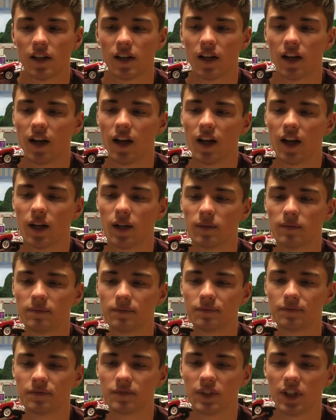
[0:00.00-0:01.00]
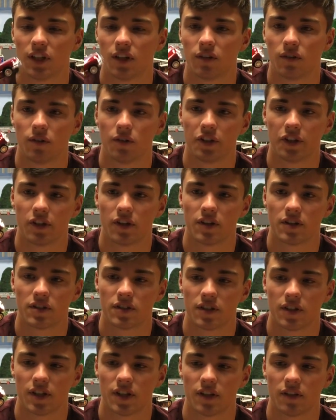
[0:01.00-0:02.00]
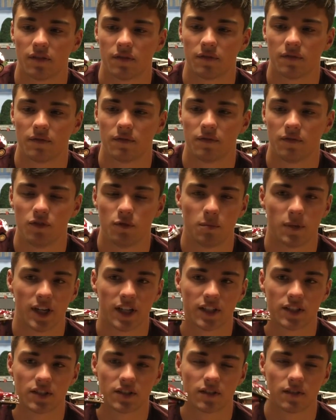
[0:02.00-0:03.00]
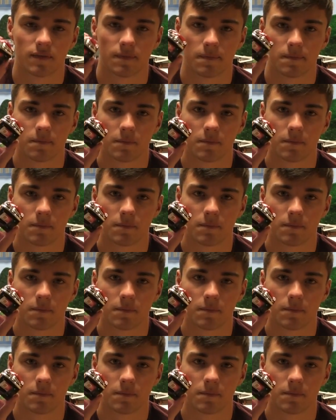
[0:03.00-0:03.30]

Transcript: Only cost a few bucks,